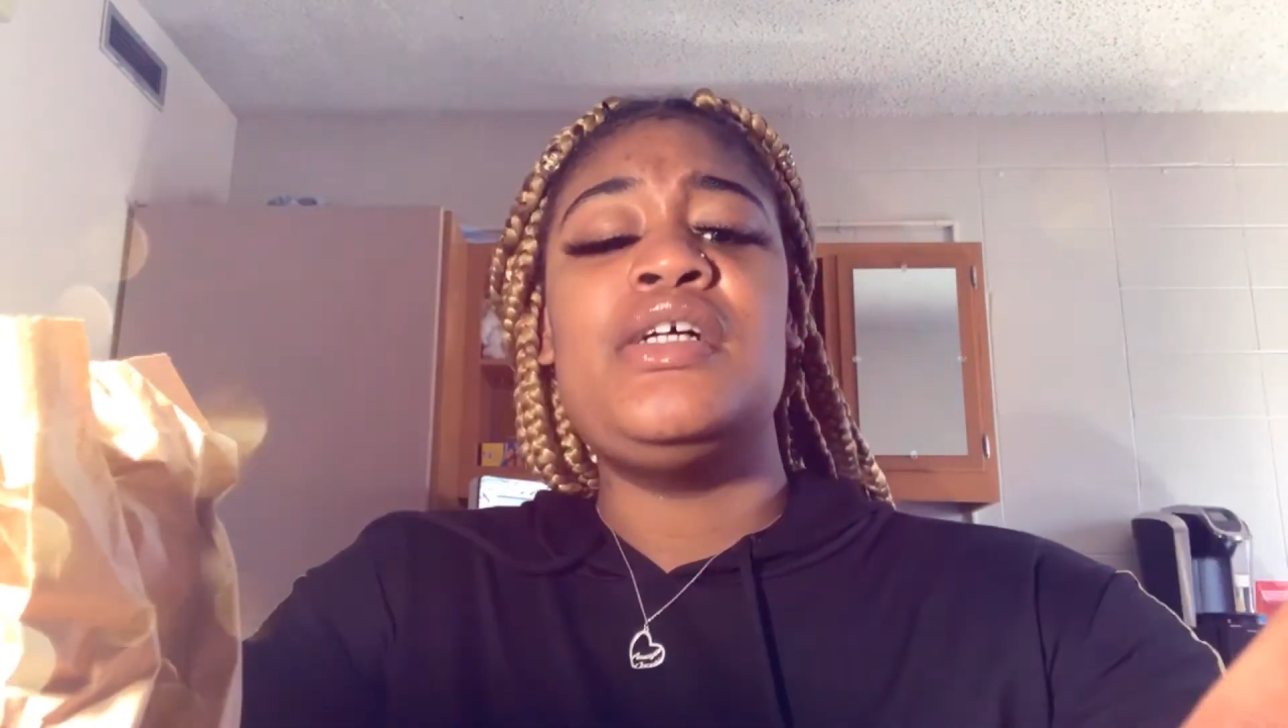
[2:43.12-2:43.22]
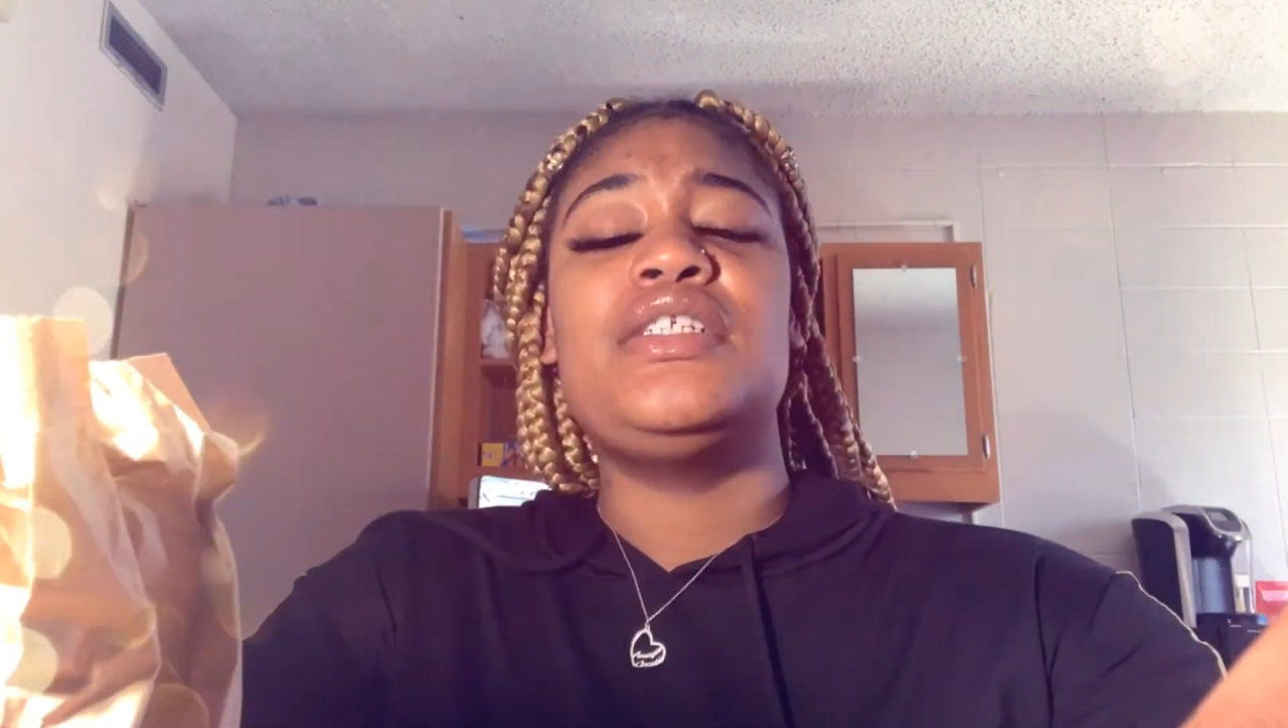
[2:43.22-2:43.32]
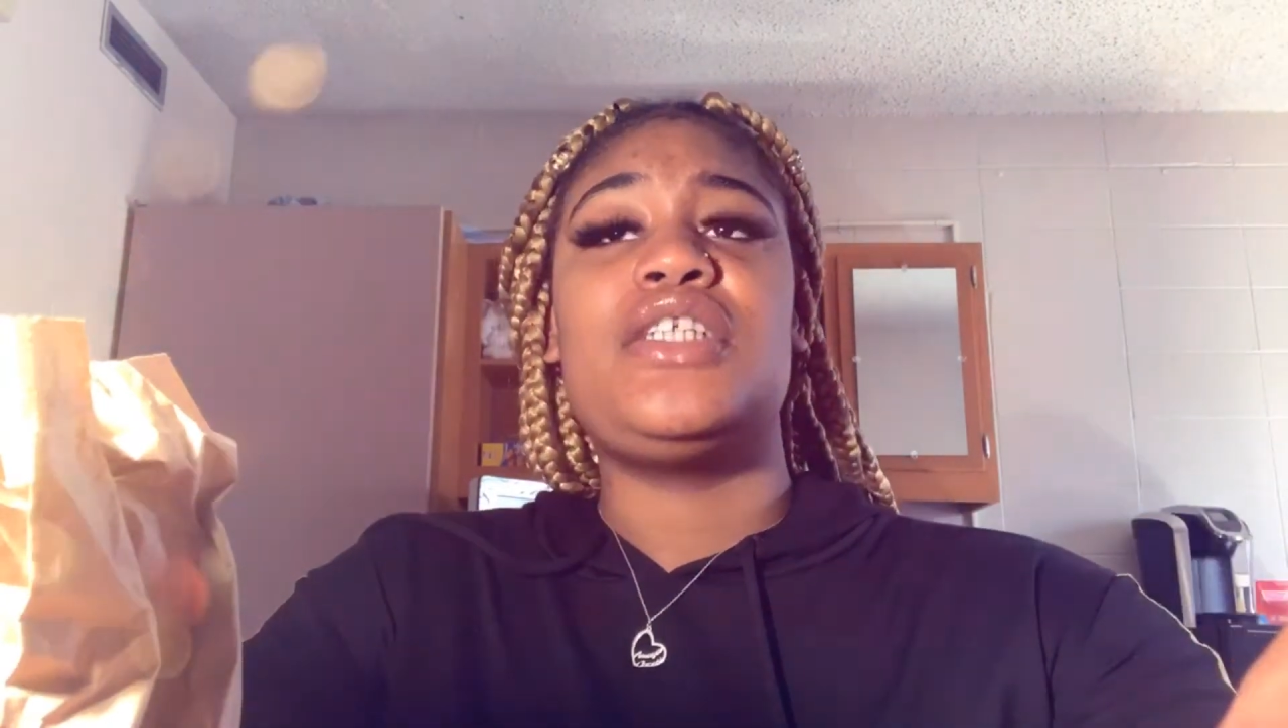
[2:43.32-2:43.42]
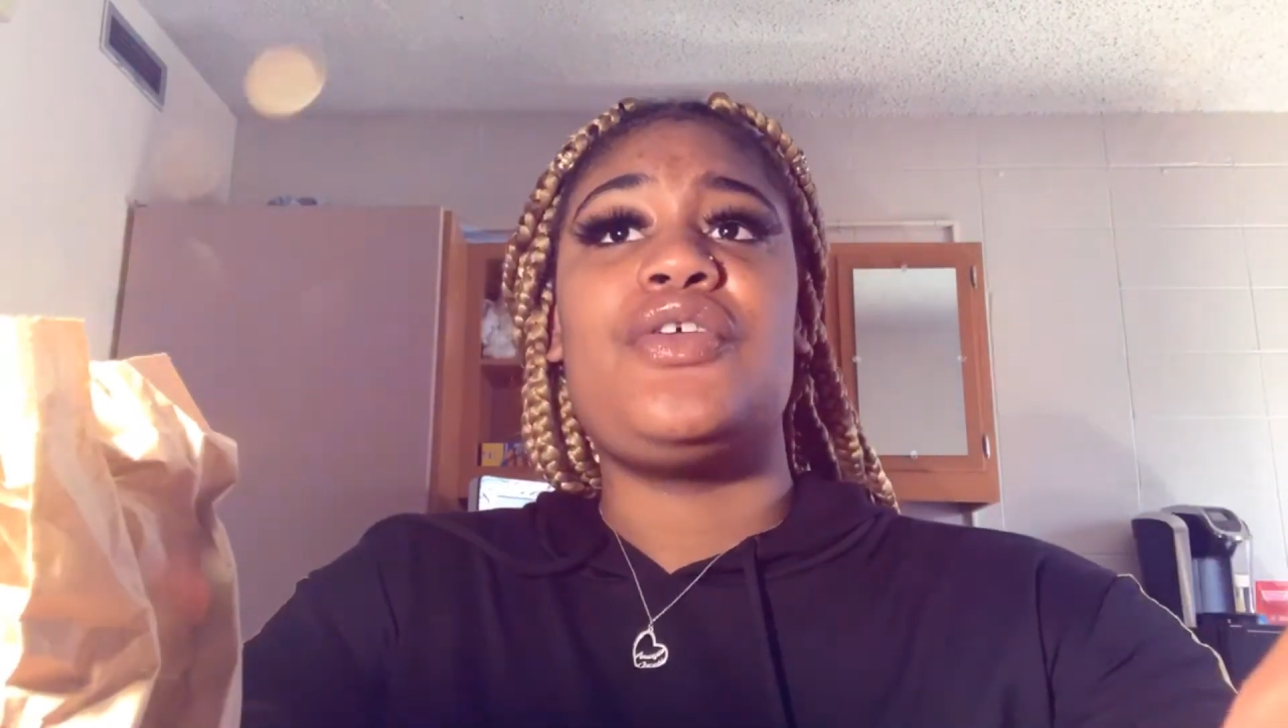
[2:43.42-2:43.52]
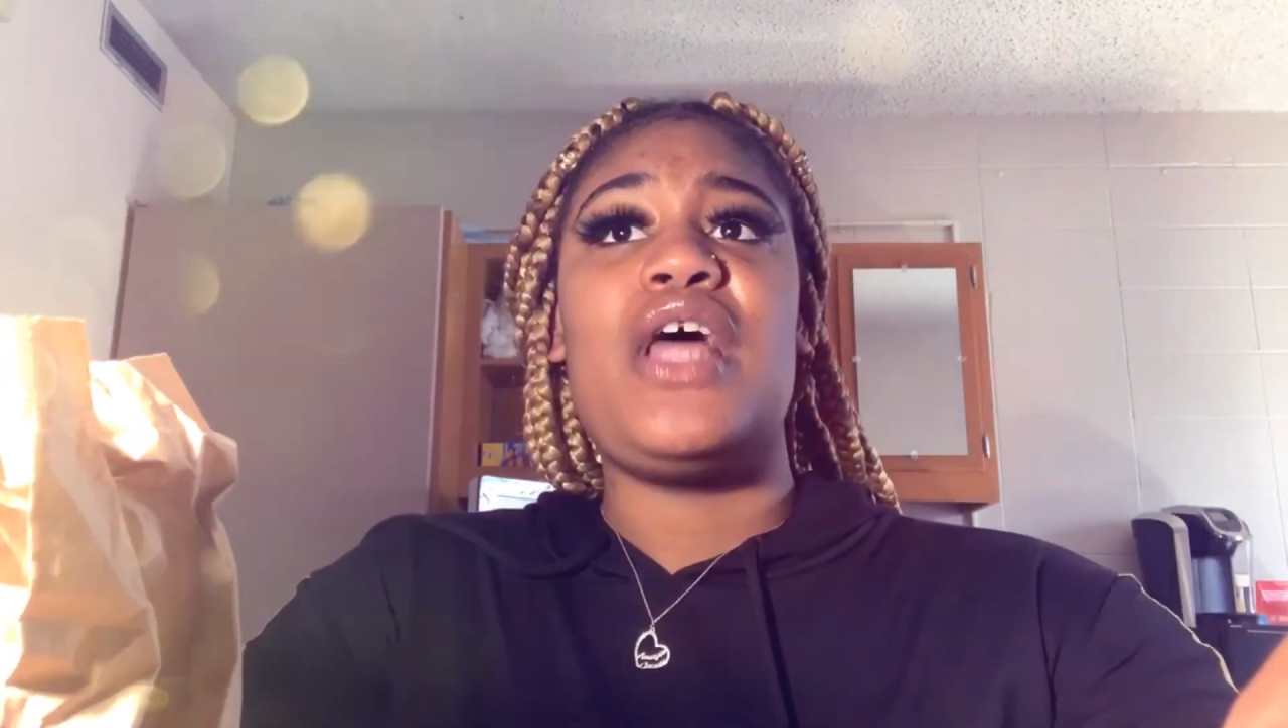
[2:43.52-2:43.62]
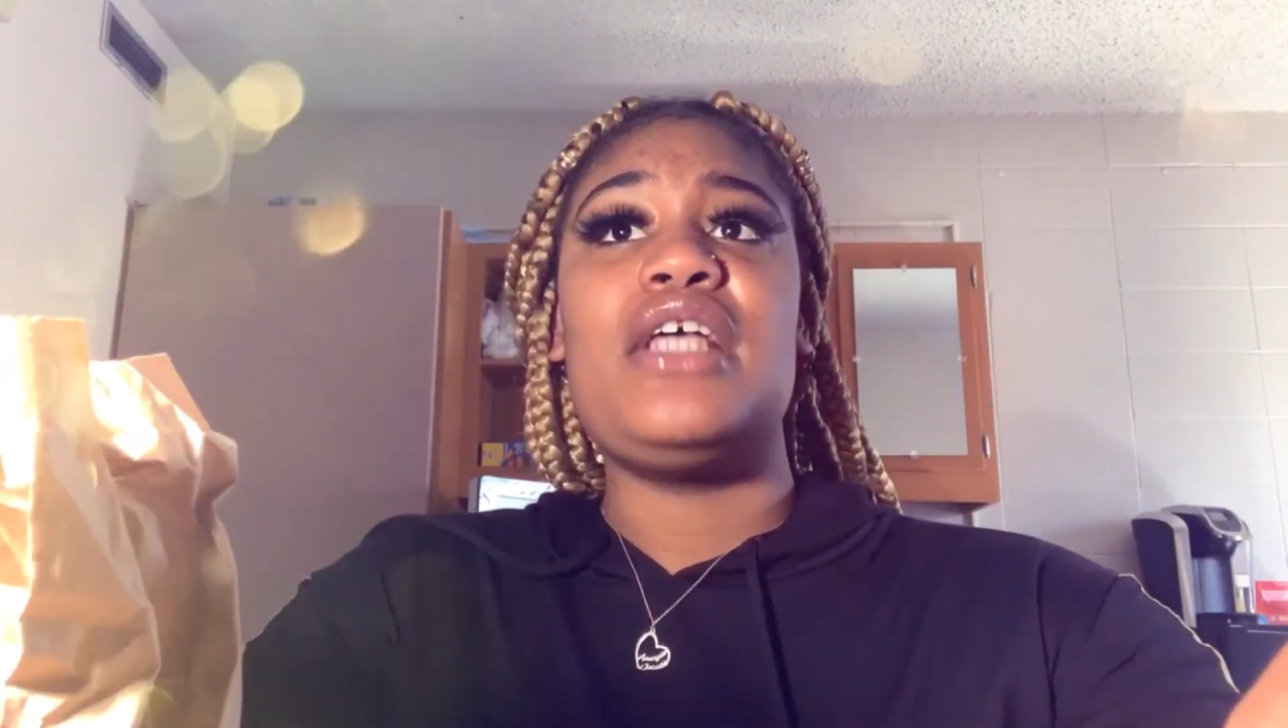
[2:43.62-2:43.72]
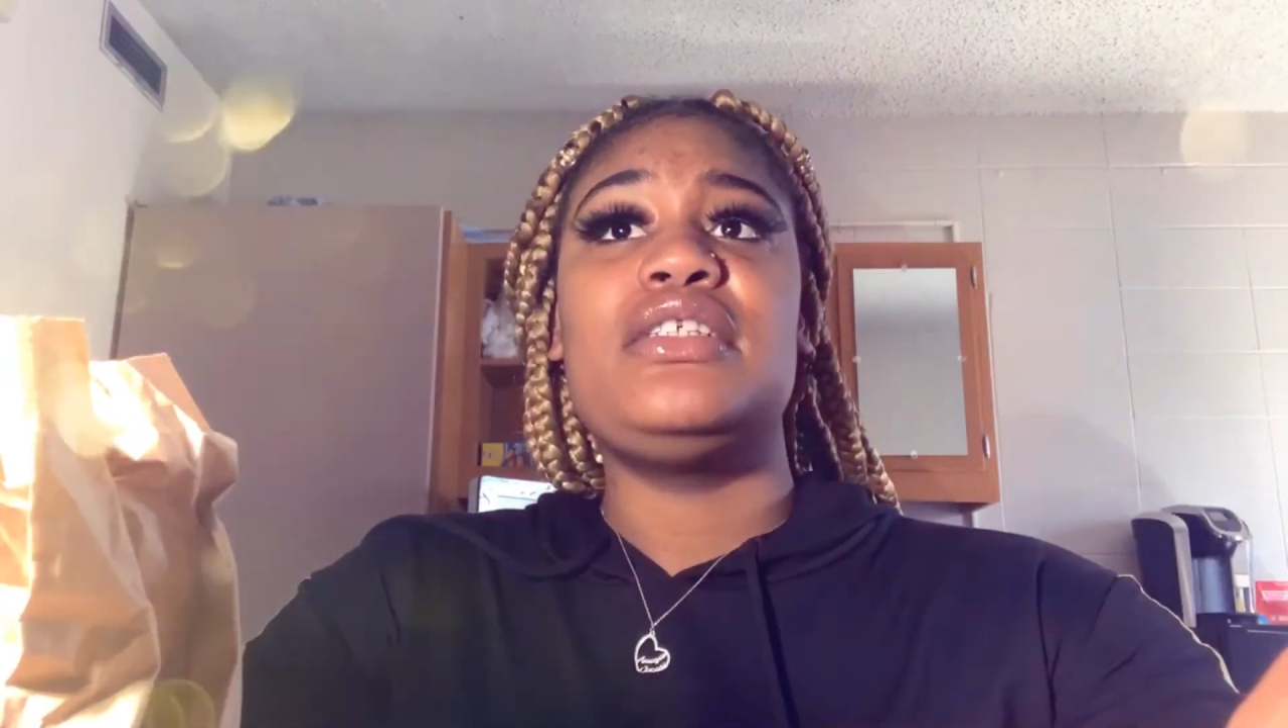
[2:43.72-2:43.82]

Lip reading: so that